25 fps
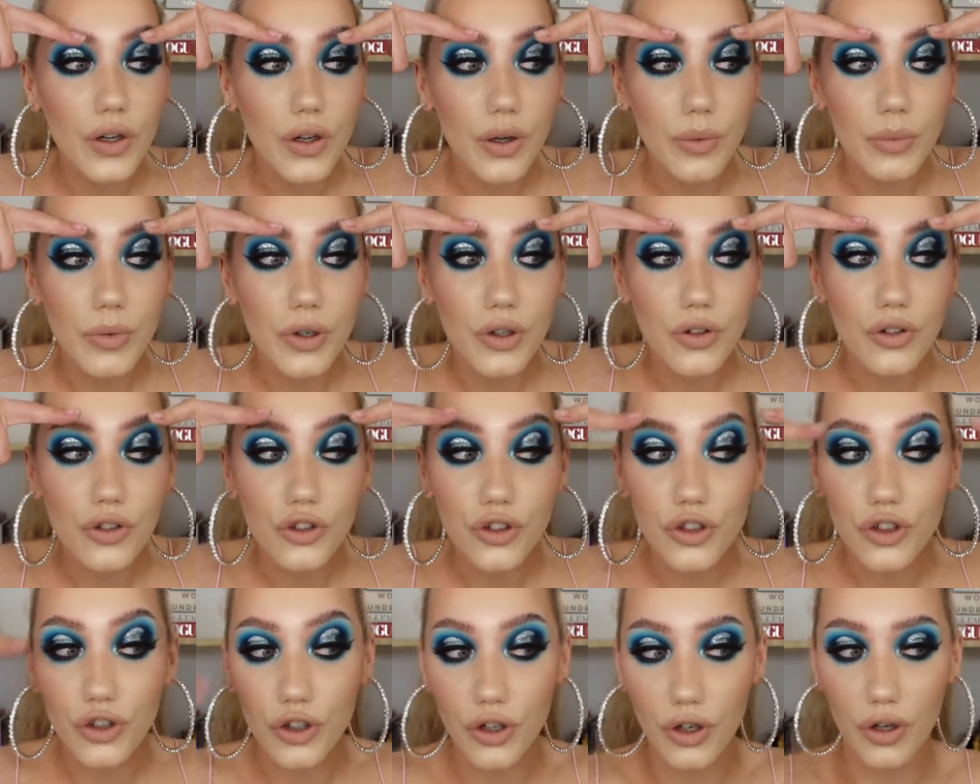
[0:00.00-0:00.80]
I'm not
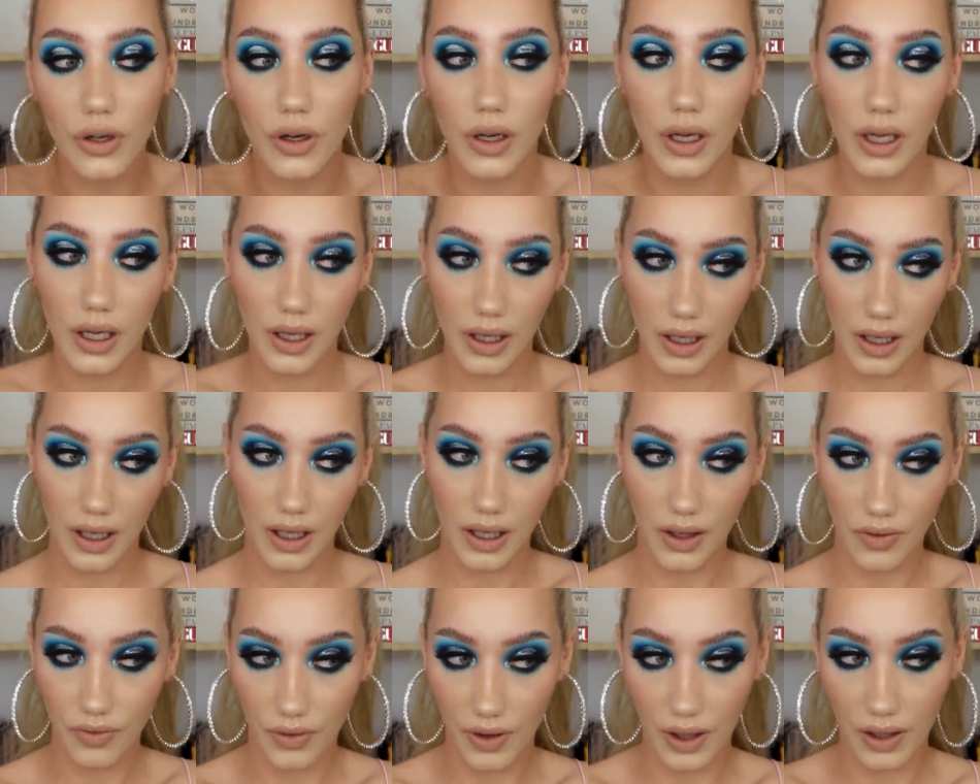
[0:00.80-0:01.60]
sure
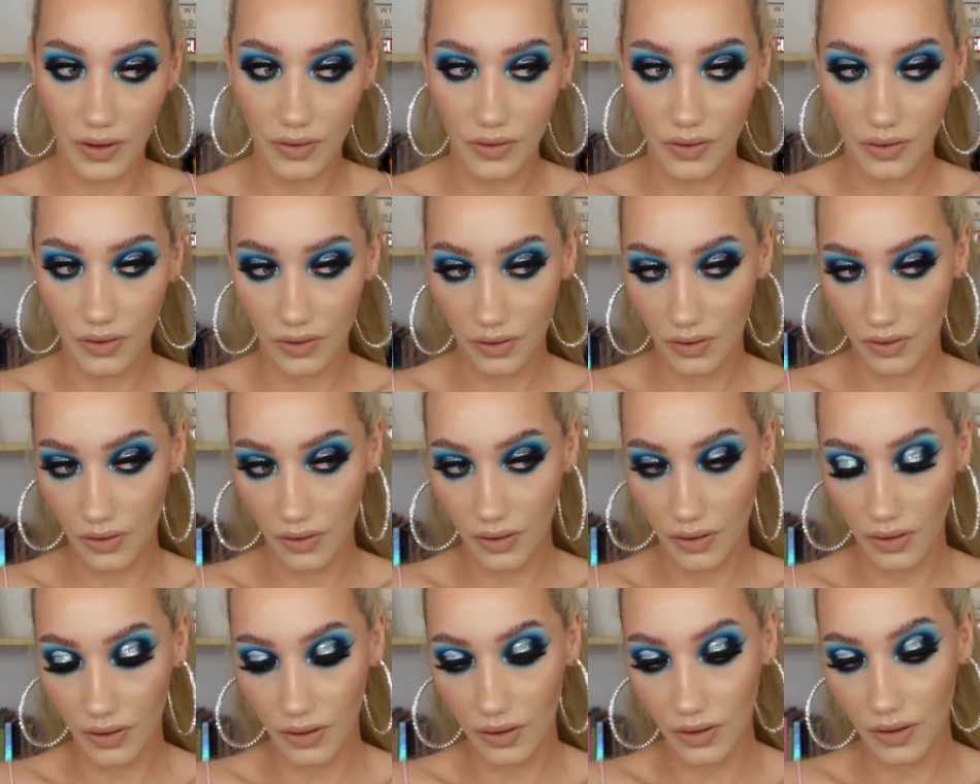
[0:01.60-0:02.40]
if that's
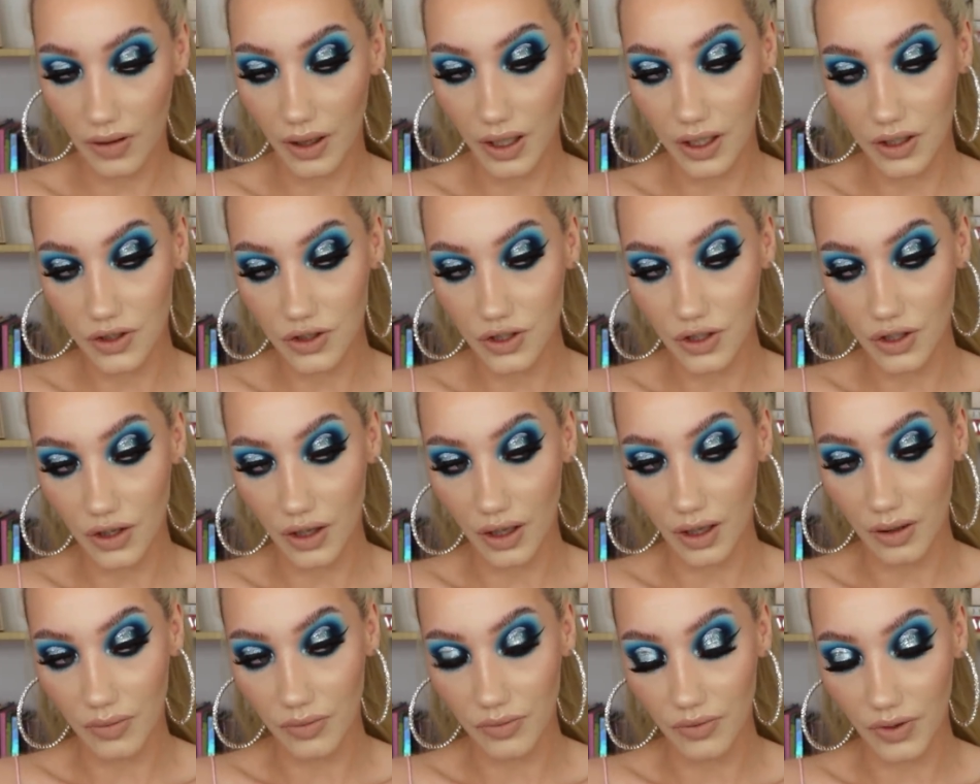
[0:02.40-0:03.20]
the issue
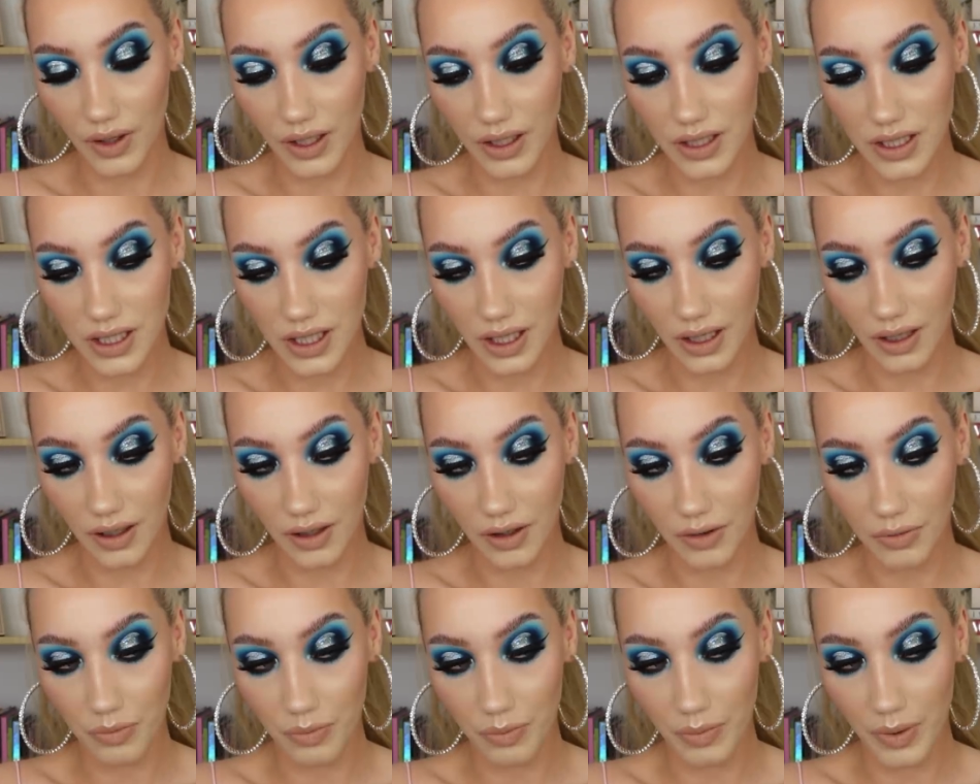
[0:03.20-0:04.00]
that I'm finding,
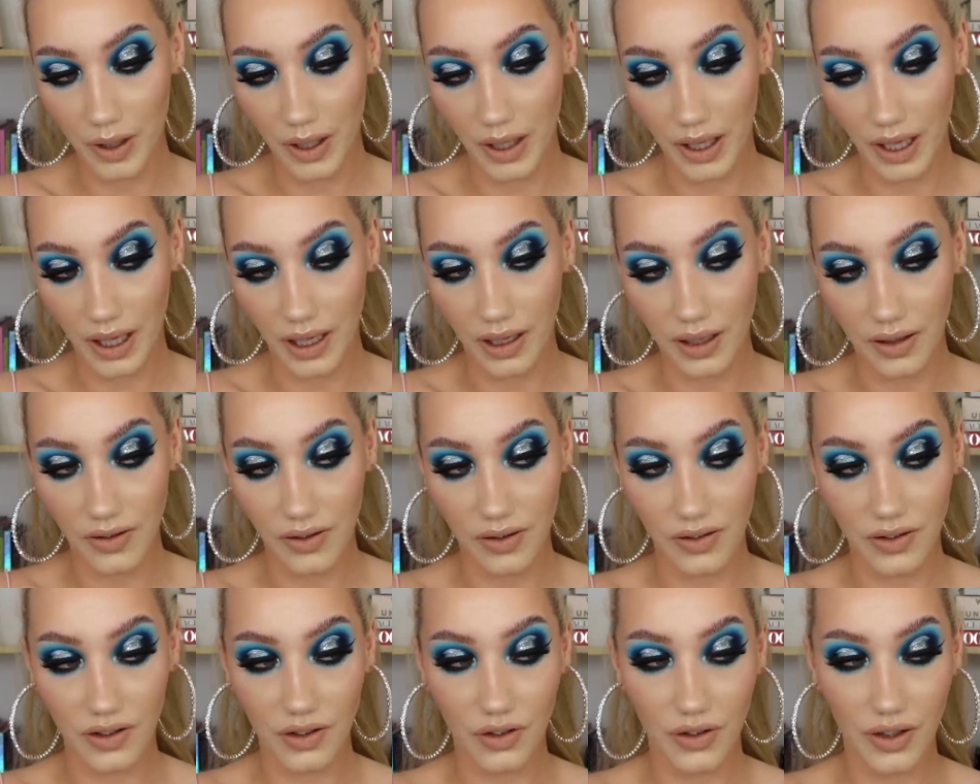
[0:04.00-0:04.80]
but it's
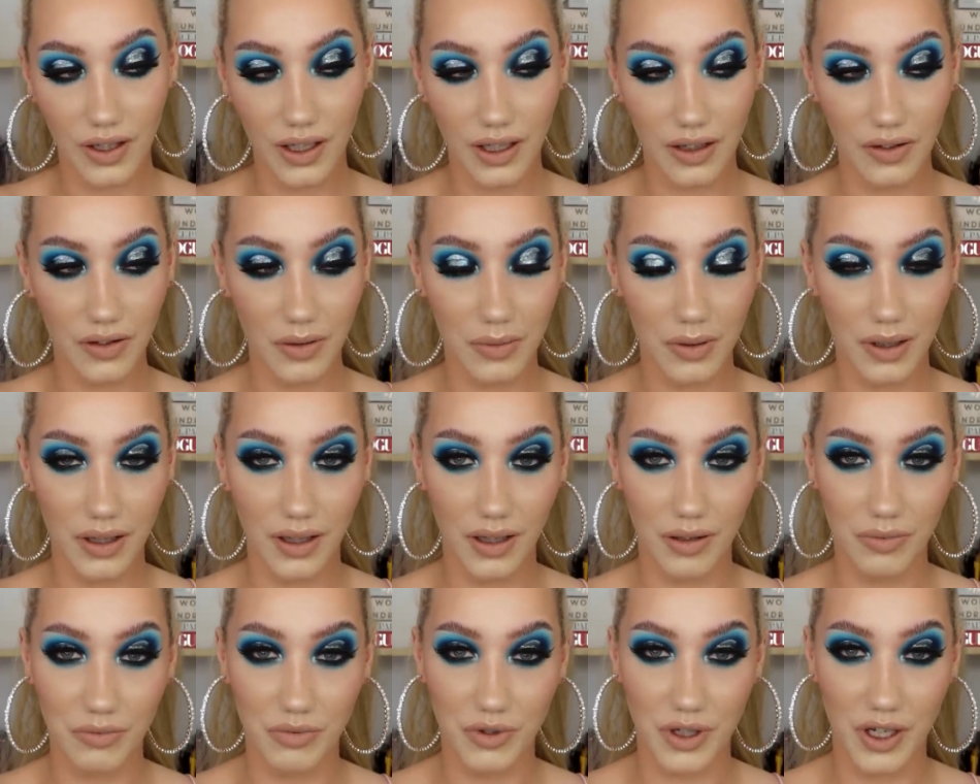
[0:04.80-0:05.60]
still, like, something
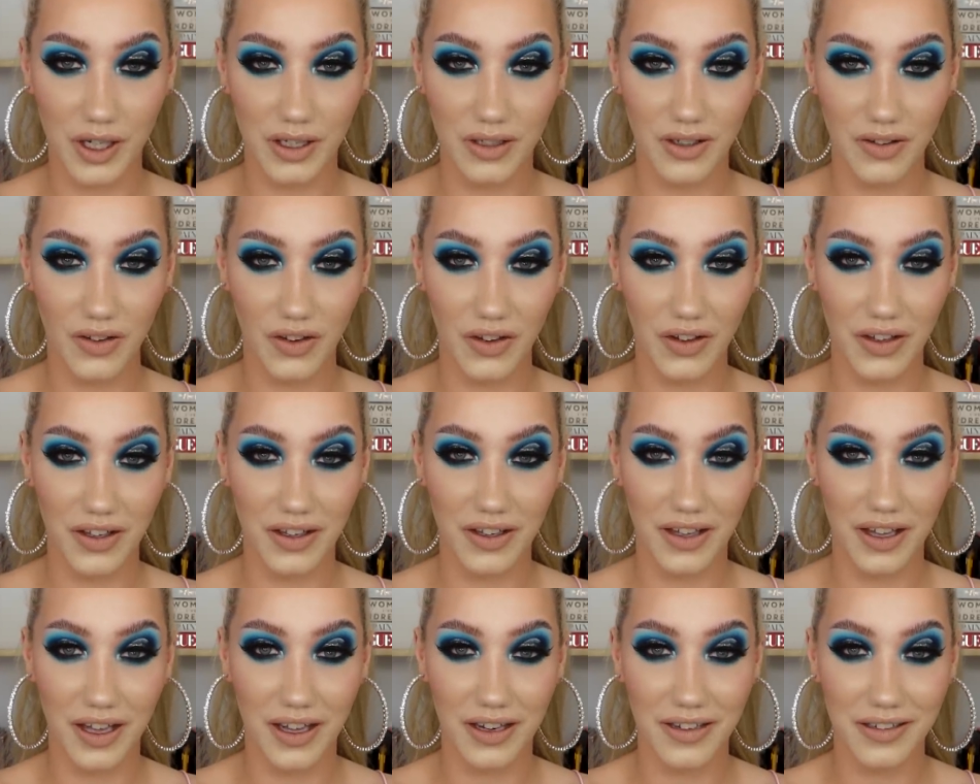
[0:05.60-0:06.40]
that I'm practicing
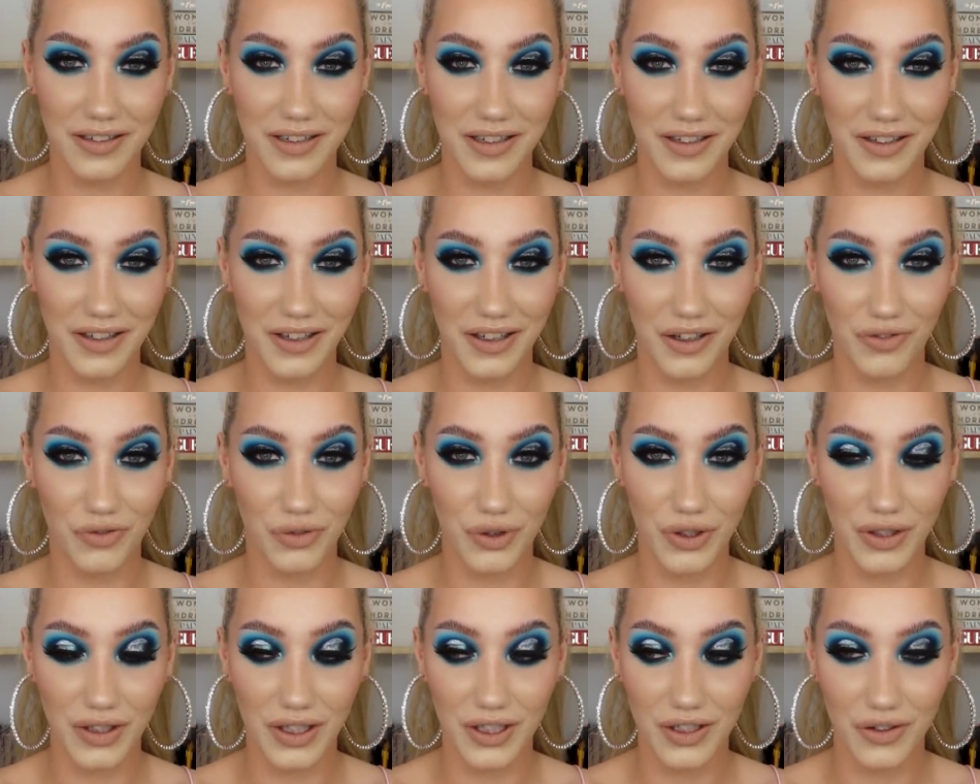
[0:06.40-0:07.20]
again. Like, I've
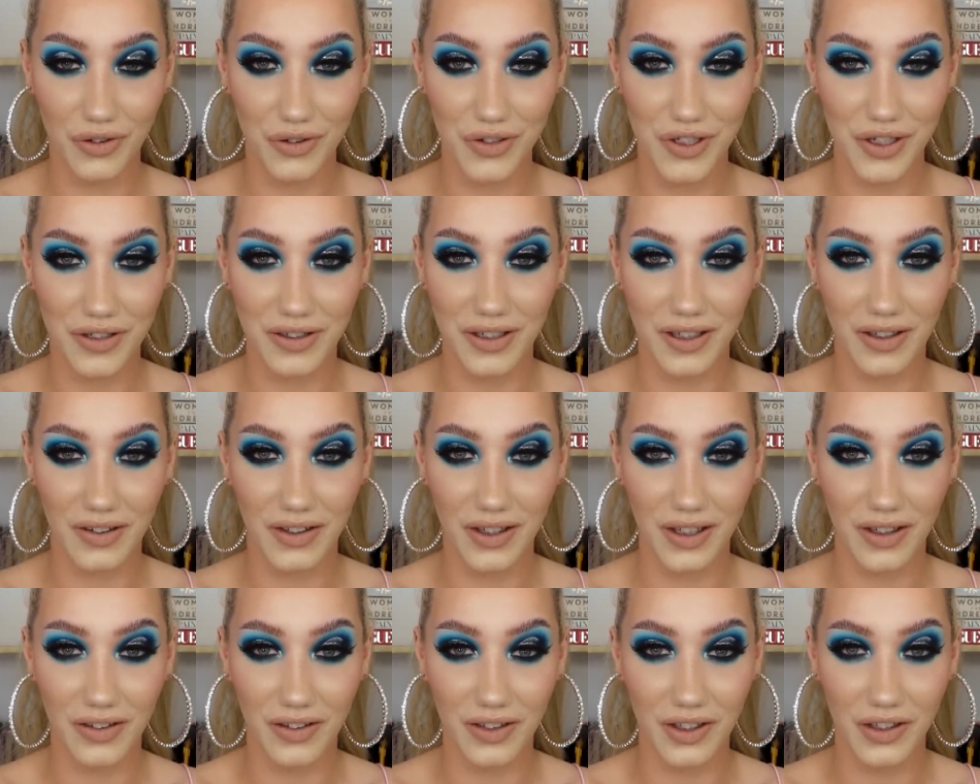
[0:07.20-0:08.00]
really not done this
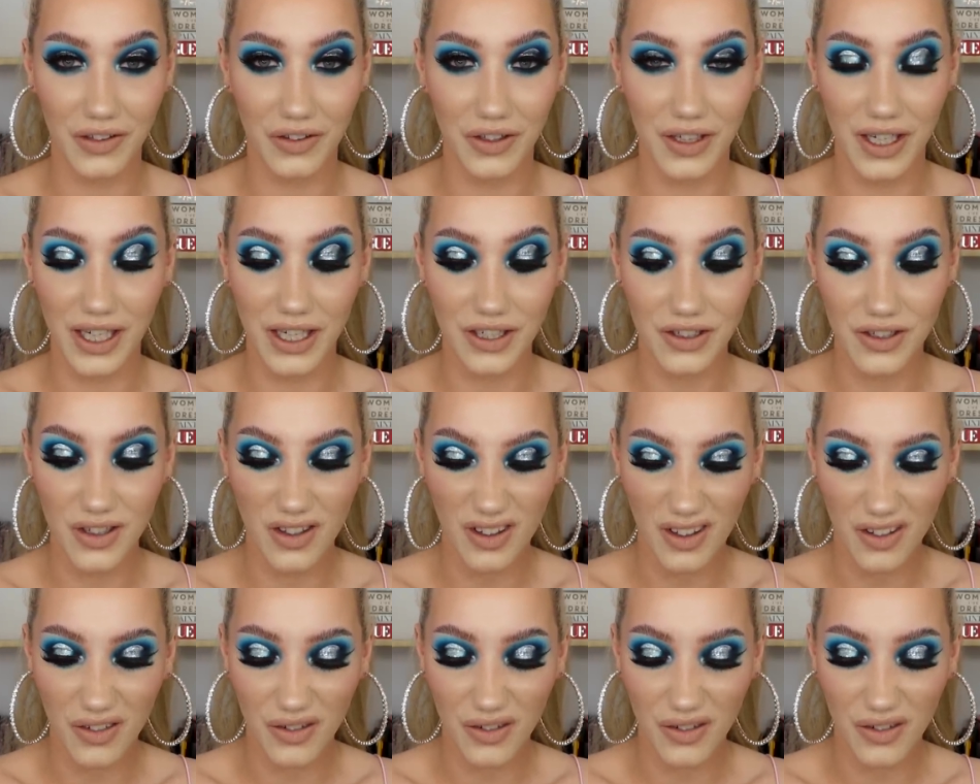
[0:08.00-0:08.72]
kind of style in ages, I